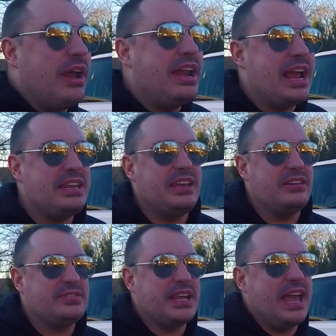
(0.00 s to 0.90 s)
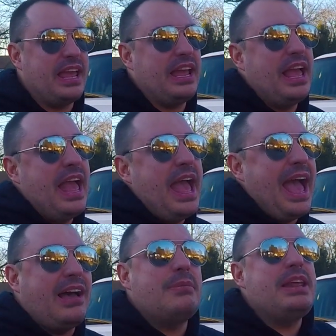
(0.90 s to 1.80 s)
idea of saying,
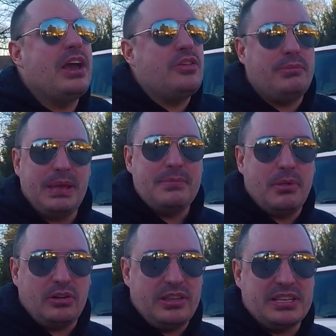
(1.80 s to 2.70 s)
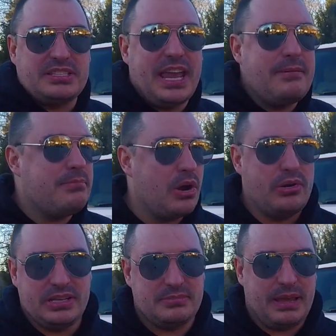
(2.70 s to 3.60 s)
how many other people are in the same boat
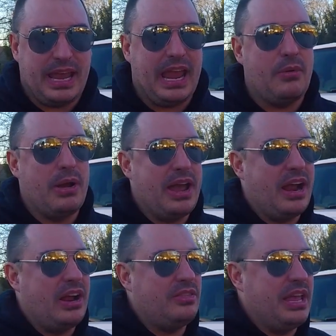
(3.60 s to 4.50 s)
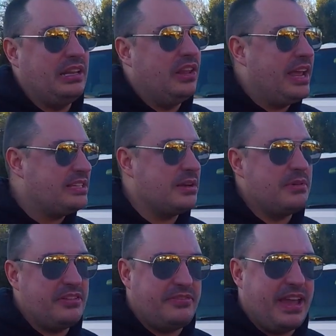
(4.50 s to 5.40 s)
as me where they'd like some
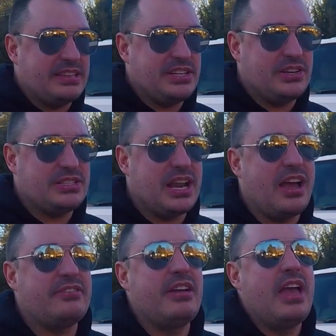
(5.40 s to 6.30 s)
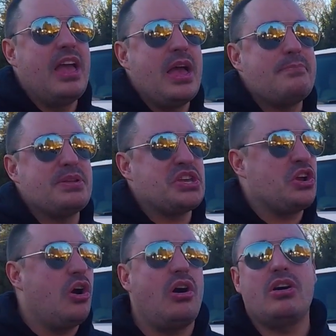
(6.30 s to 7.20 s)
of the fancier stuff, but the
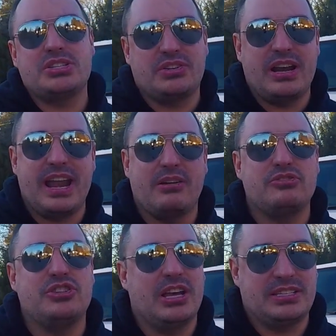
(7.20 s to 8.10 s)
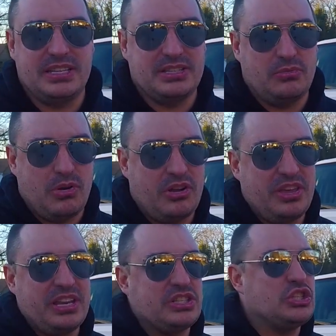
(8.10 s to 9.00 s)
cost right now just isn't worth
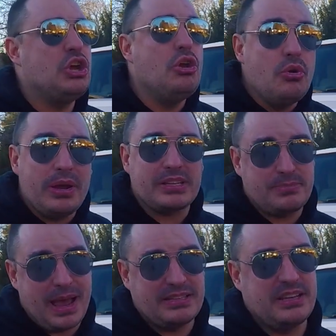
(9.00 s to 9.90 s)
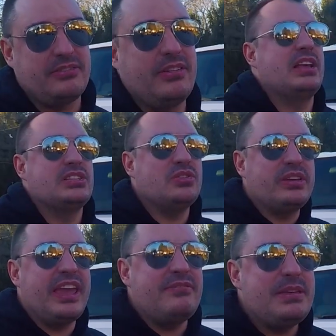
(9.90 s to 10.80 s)
it. It's too expensive. So it
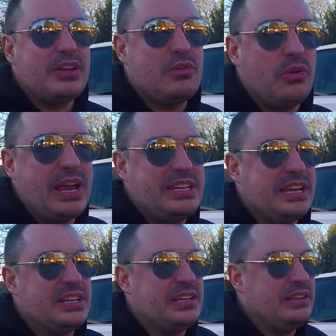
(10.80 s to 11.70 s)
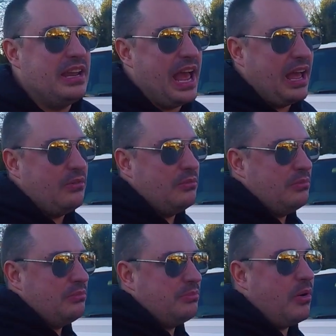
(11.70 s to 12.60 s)
gave me the cool idea to,
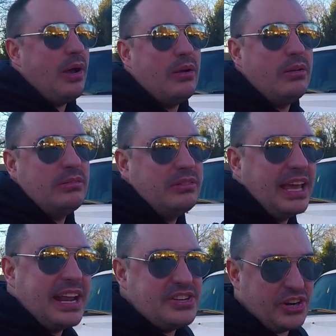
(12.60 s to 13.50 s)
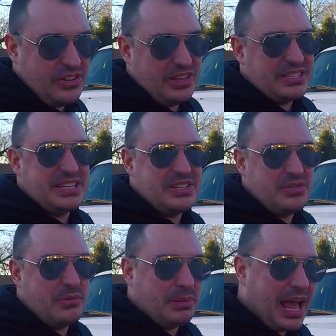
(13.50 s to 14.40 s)
well, can I turn this
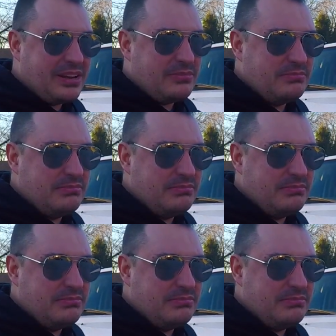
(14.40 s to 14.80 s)
into a platinum?